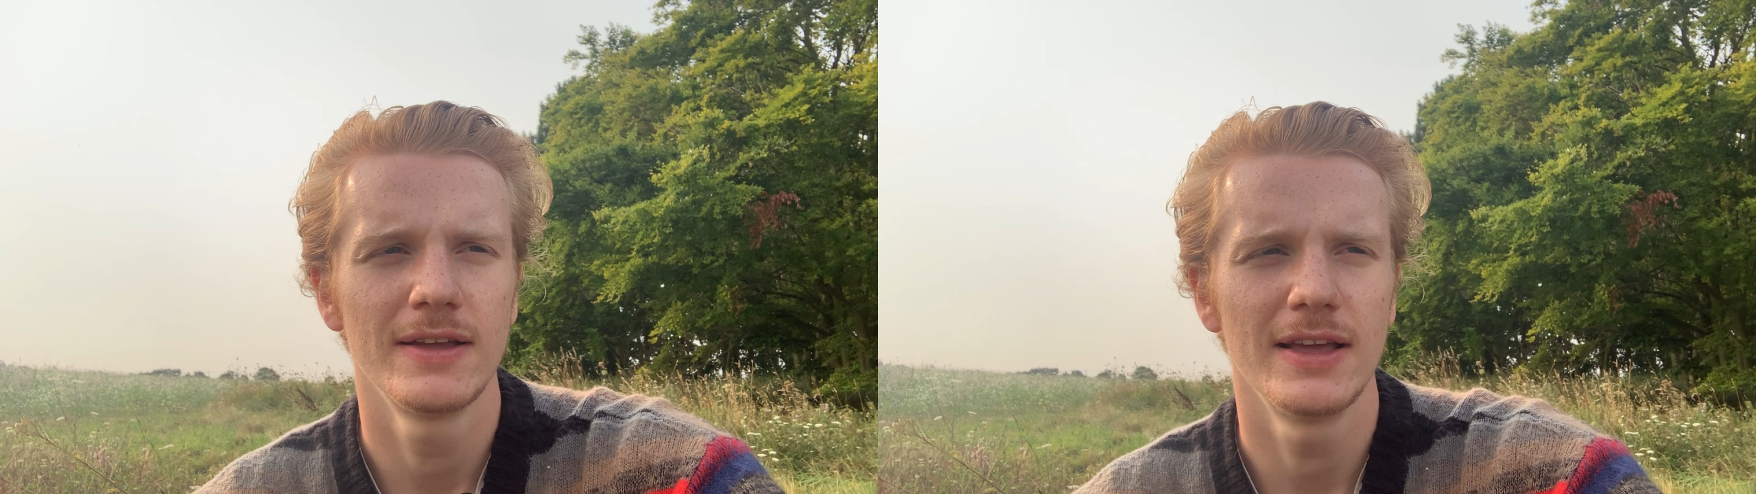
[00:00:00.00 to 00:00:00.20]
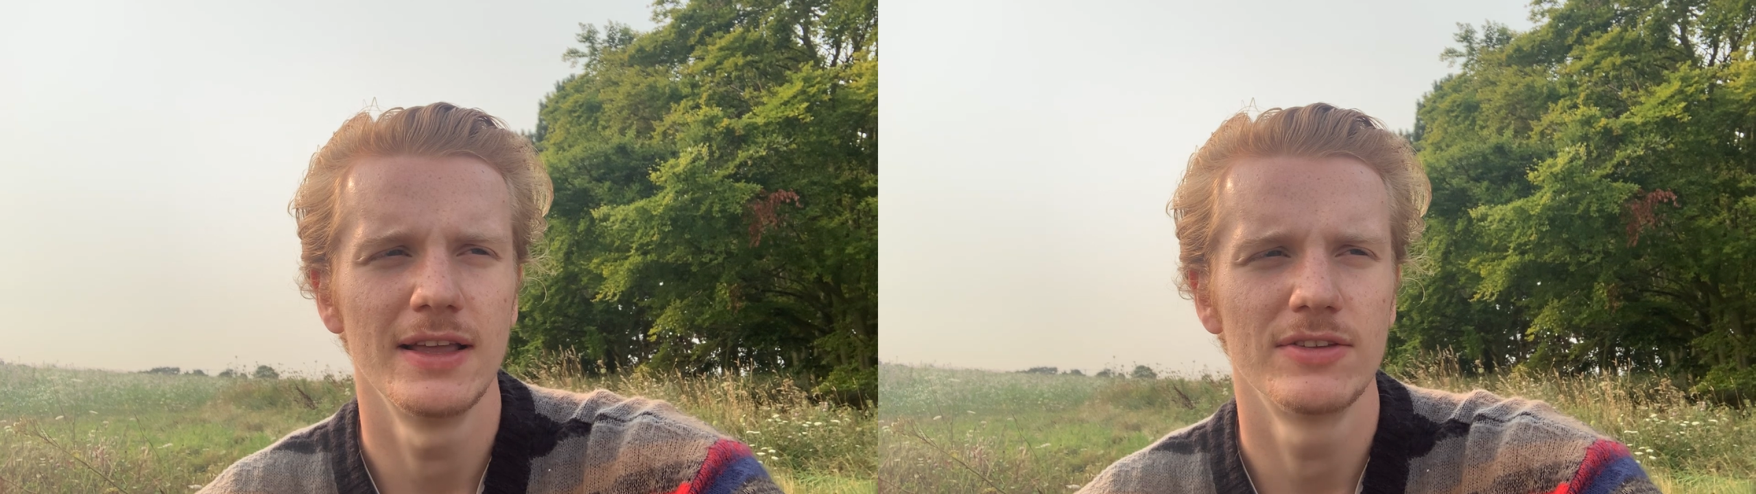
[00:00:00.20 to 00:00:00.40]

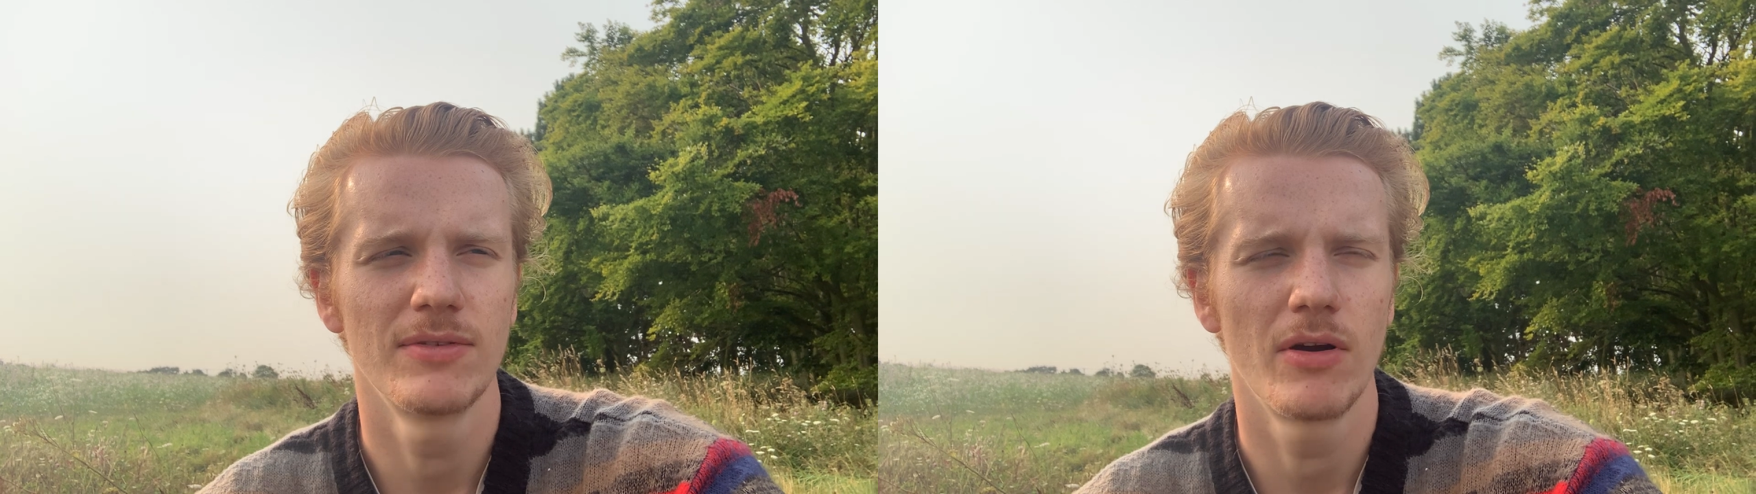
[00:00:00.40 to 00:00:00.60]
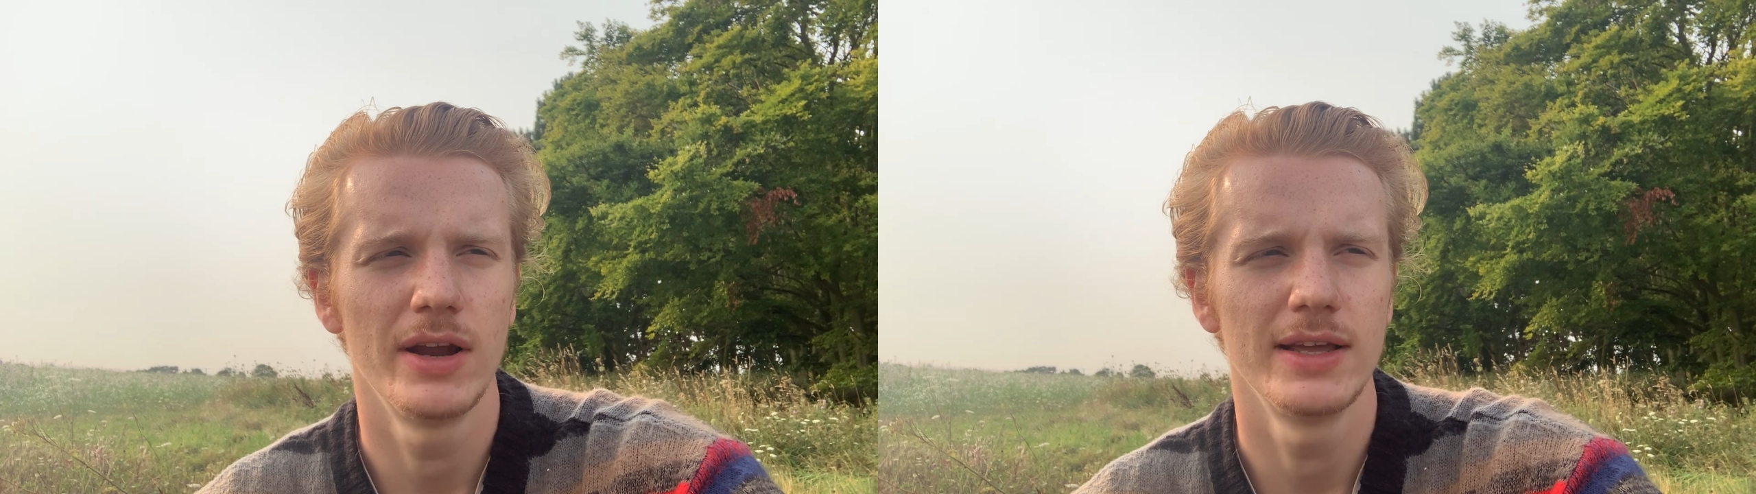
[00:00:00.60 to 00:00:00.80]
is
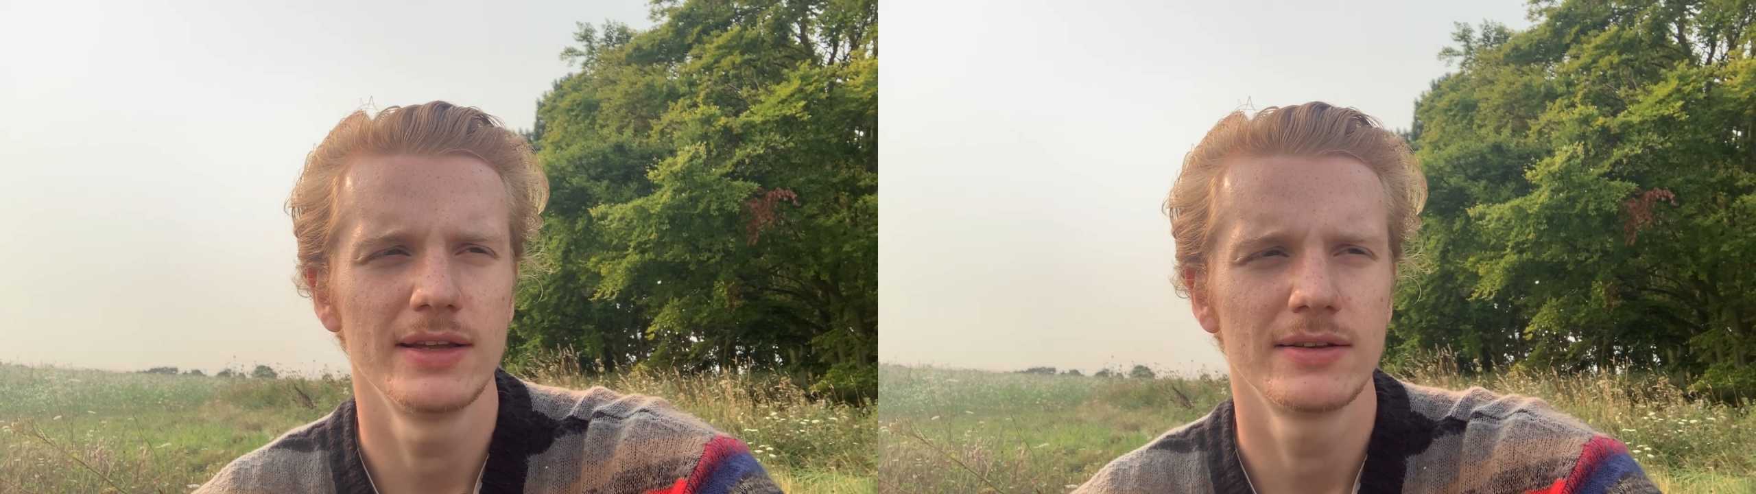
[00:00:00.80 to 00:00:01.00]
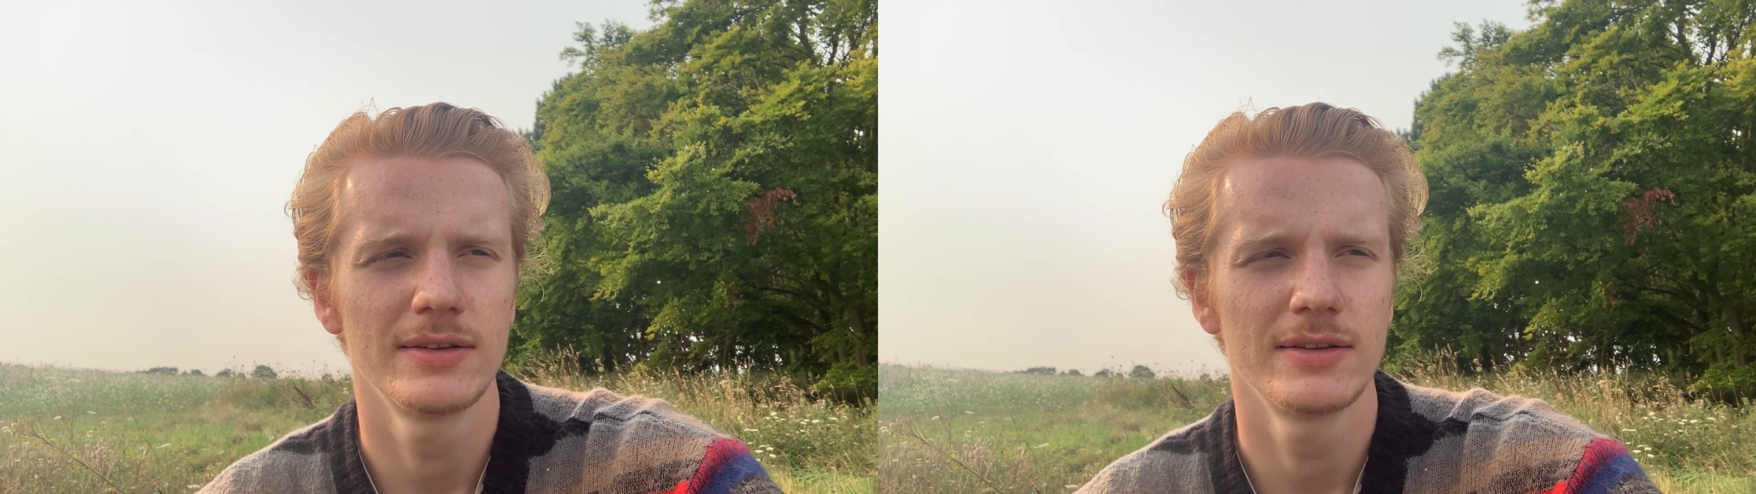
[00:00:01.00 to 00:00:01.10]
very